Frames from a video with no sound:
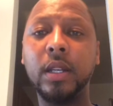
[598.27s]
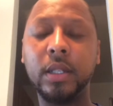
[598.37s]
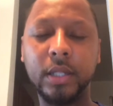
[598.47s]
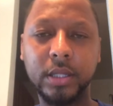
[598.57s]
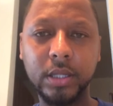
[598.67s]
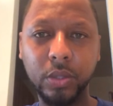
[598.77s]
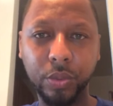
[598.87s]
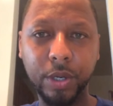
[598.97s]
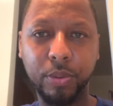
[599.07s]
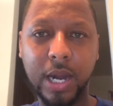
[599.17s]
This is a
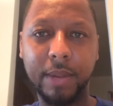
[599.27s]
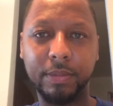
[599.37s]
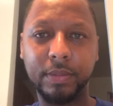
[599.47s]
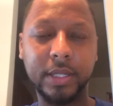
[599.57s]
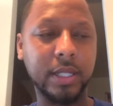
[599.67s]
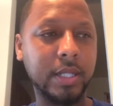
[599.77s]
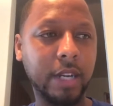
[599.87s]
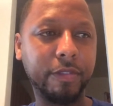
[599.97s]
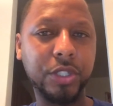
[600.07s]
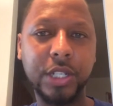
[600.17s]
real problem. It's the
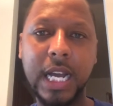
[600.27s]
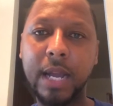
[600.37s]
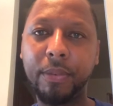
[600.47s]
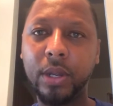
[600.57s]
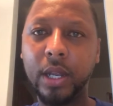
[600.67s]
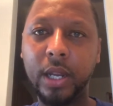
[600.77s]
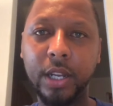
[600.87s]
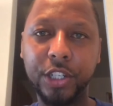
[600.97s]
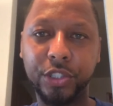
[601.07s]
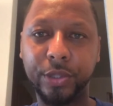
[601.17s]
toughest job in
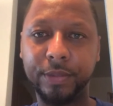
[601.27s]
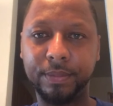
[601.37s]
history.